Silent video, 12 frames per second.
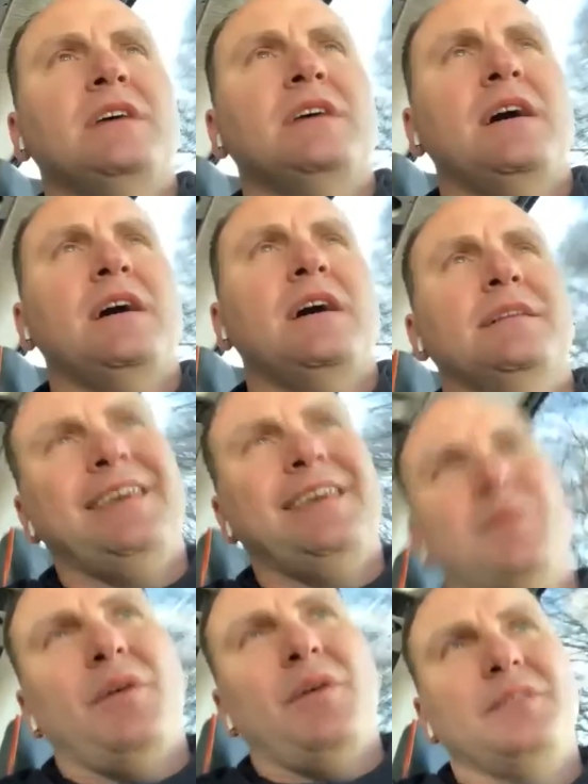taking the ball
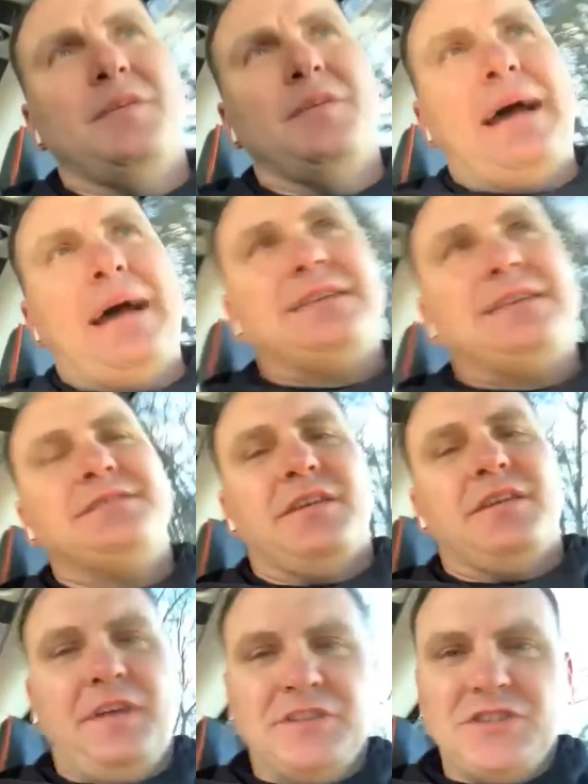to the basket and
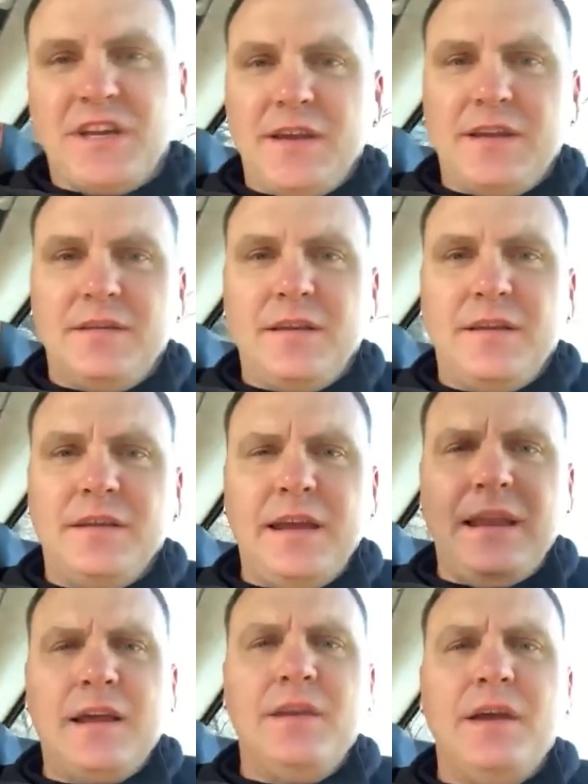finishing and getting
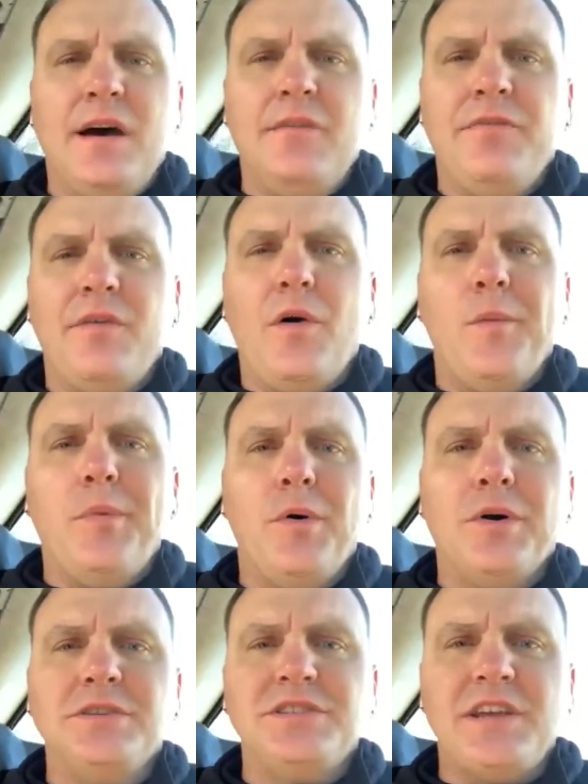enough O
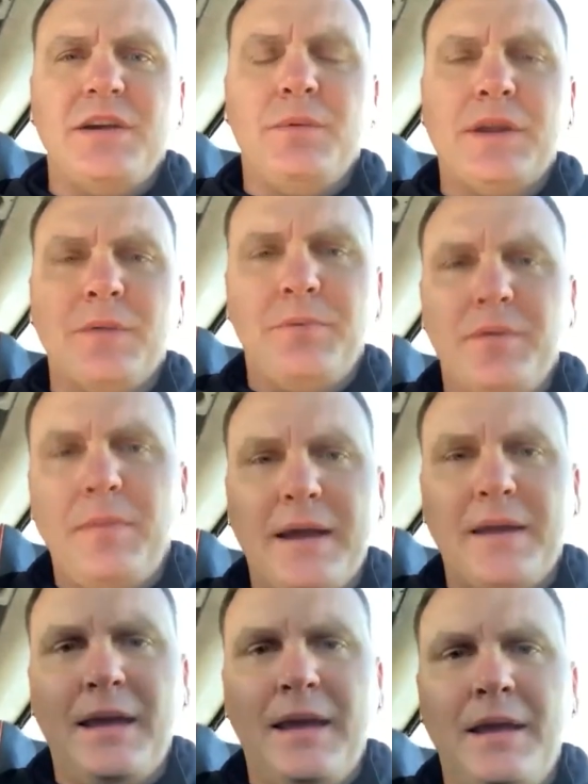boards that we could put
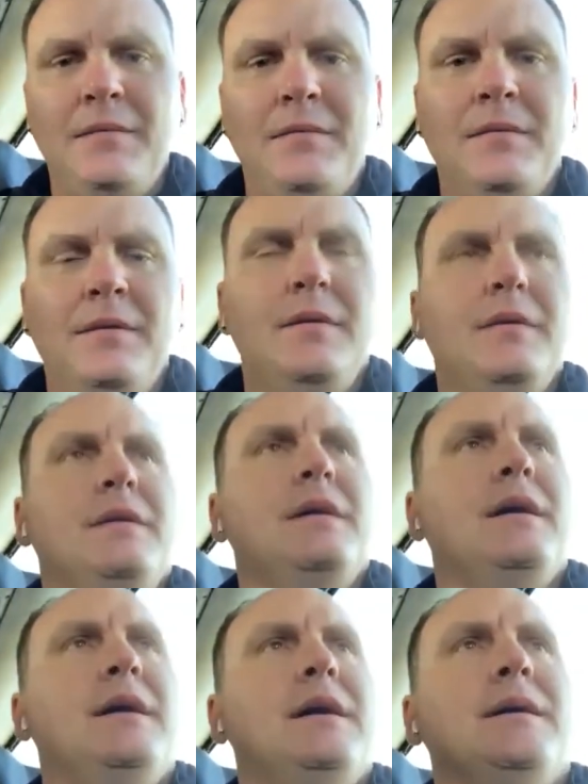back in.
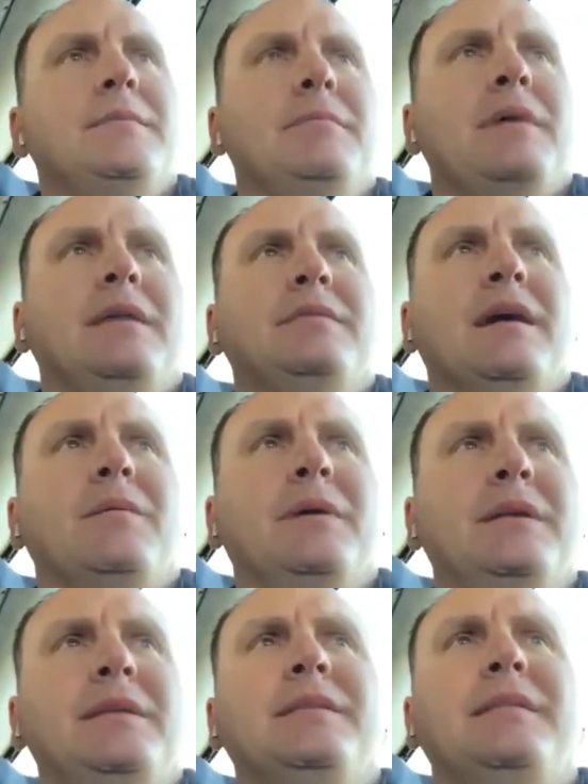I thought
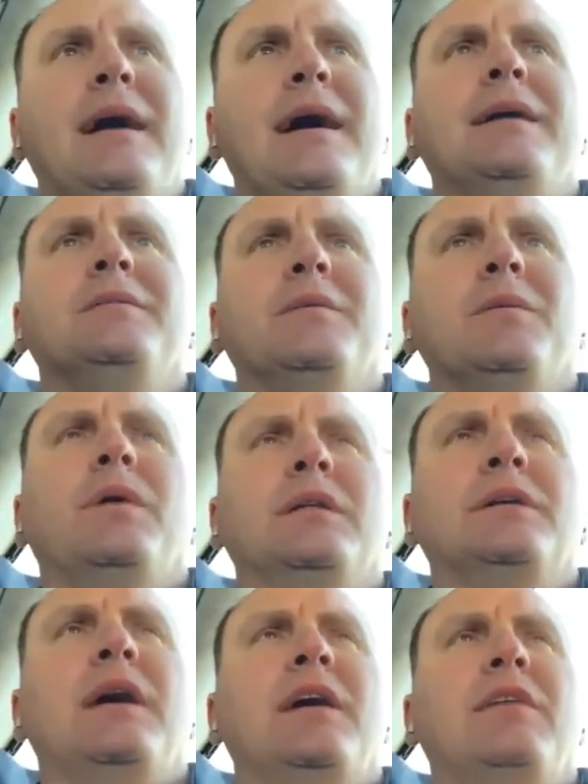we did that well
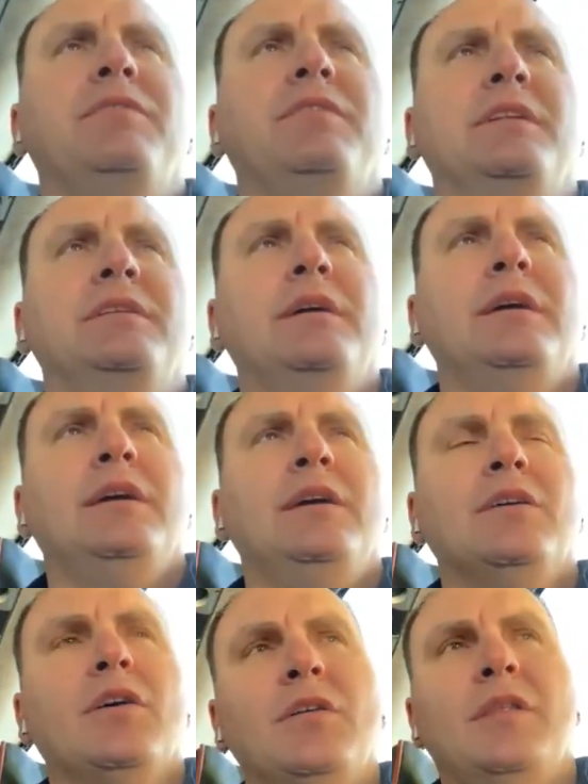enough, and
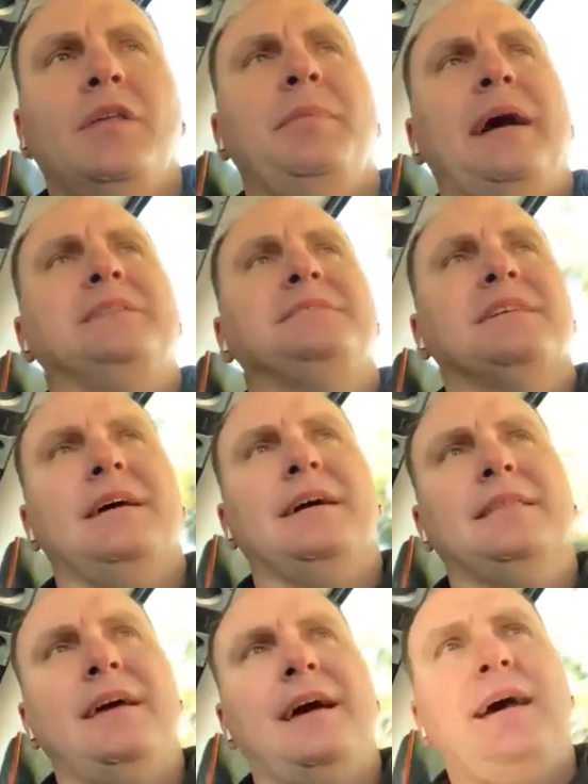going to the basket like
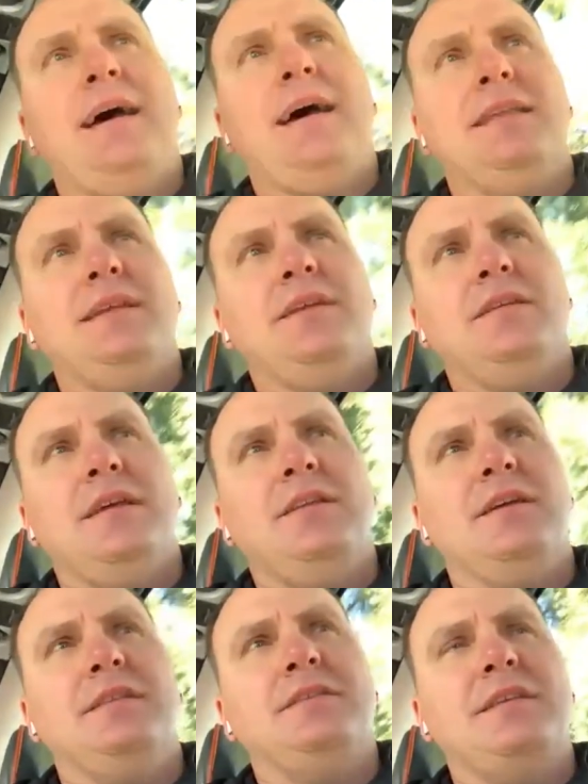that, and then you
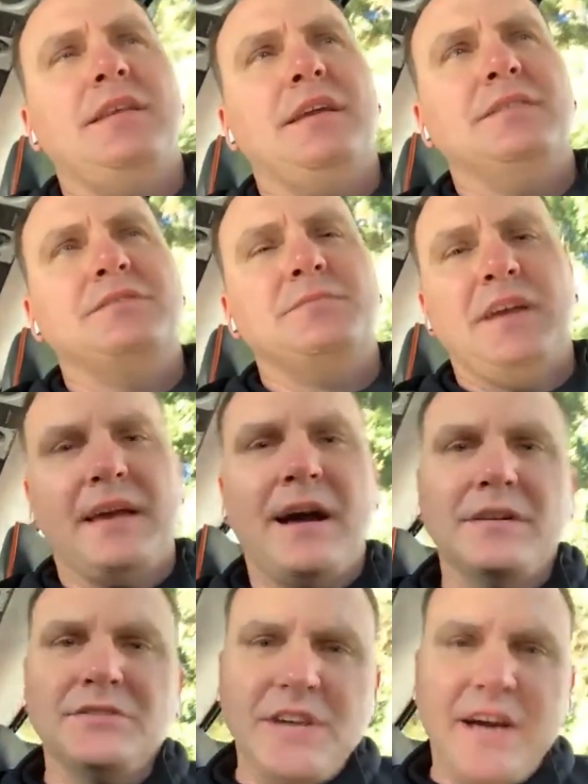tend to get some kick
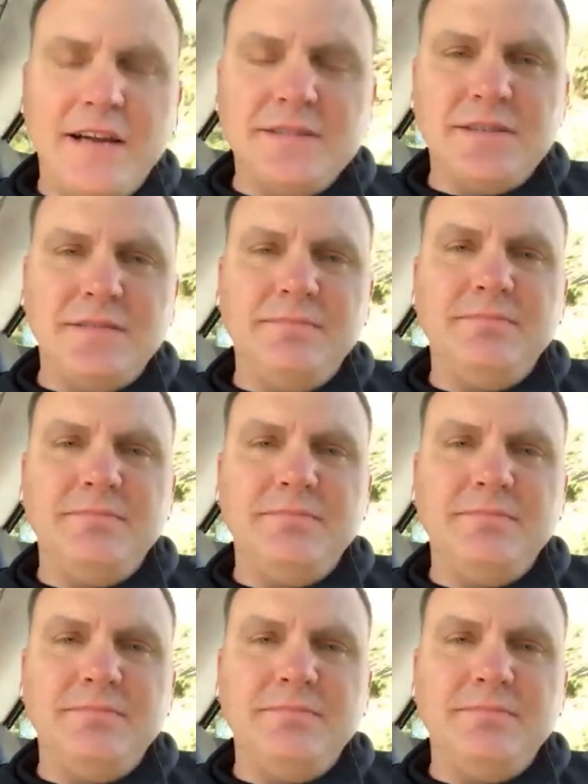out shots, and